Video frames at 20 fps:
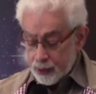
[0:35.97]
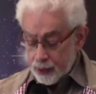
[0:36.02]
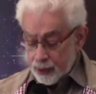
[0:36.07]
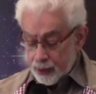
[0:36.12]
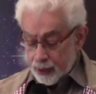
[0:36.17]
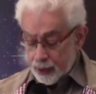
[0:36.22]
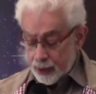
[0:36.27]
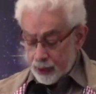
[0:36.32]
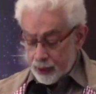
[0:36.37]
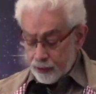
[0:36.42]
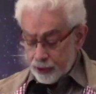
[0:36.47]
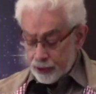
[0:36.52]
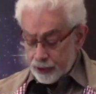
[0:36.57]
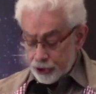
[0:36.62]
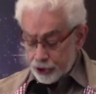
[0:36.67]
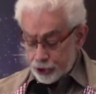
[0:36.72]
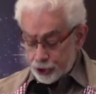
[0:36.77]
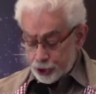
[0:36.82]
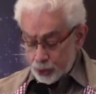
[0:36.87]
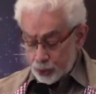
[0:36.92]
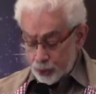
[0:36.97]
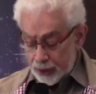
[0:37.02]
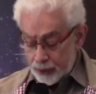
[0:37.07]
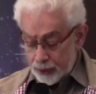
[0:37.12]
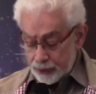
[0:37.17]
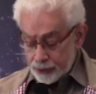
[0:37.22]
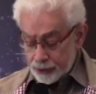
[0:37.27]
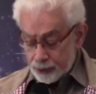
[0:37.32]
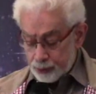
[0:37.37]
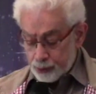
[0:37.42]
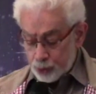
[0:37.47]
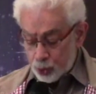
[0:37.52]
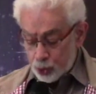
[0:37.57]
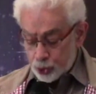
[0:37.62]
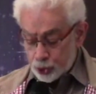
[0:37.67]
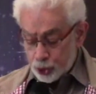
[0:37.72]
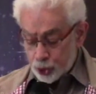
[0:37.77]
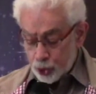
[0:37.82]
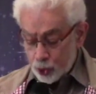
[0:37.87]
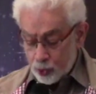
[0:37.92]
Aaron is to enter the
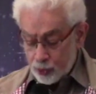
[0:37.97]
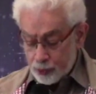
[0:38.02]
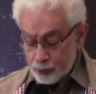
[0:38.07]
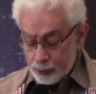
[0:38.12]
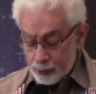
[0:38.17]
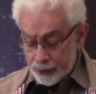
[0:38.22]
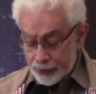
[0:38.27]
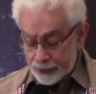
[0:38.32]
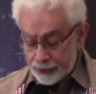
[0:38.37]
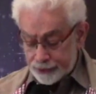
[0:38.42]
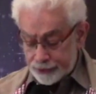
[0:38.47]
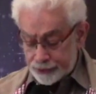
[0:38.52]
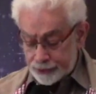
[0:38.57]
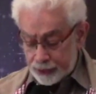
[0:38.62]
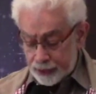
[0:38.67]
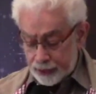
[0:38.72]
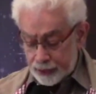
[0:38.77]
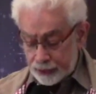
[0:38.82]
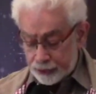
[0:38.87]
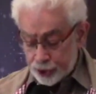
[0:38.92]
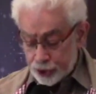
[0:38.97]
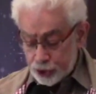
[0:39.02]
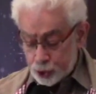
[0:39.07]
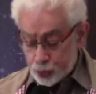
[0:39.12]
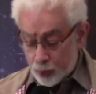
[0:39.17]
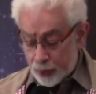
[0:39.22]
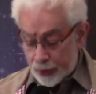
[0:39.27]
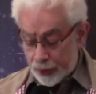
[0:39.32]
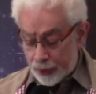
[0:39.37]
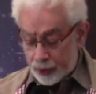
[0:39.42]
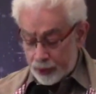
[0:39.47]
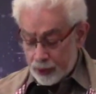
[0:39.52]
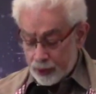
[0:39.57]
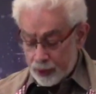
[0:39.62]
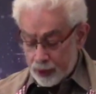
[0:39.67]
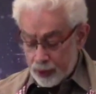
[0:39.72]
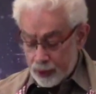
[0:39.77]
most holy place in this way,